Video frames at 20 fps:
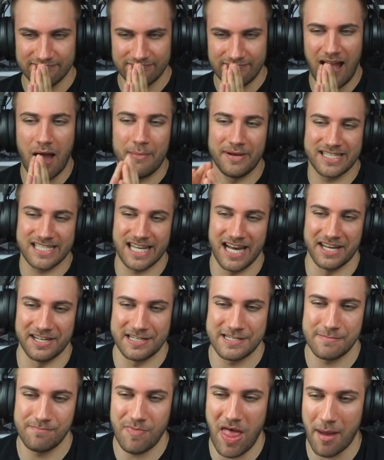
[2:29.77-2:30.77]
I'm
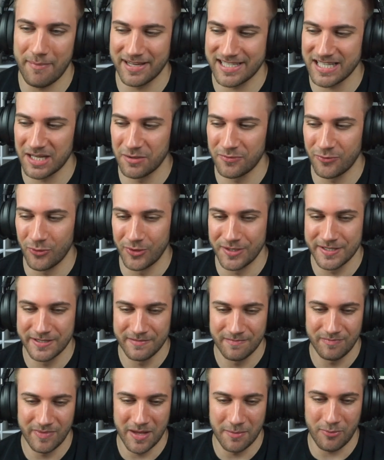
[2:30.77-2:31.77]
excited for it.
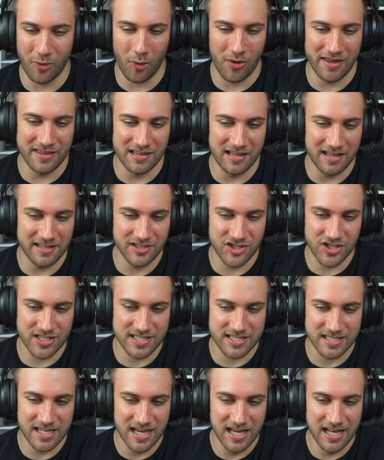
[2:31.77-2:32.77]
Bro, and just